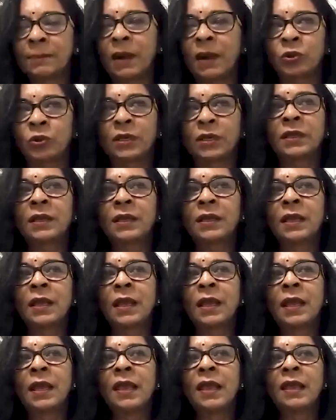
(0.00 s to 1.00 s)
In that
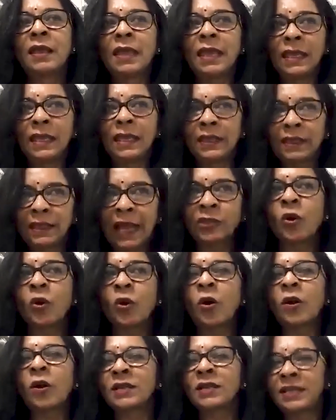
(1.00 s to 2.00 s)
context, I
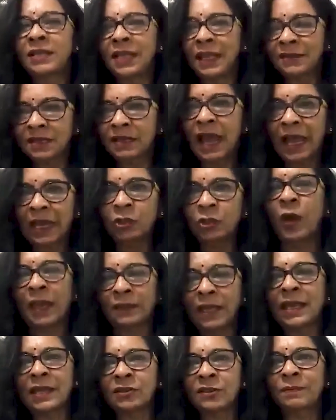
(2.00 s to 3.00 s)
think I just
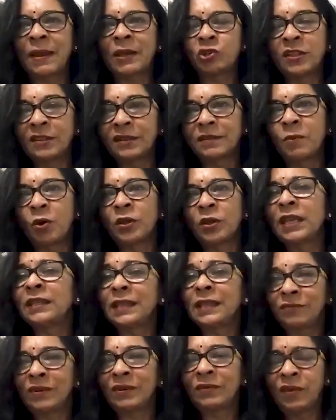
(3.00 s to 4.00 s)
mentioned this morning that
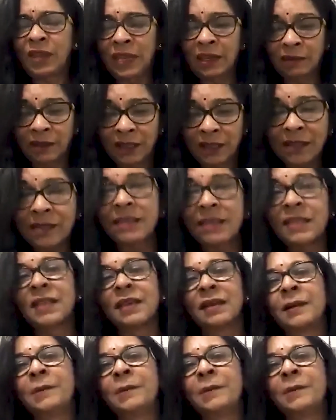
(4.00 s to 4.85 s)
this year,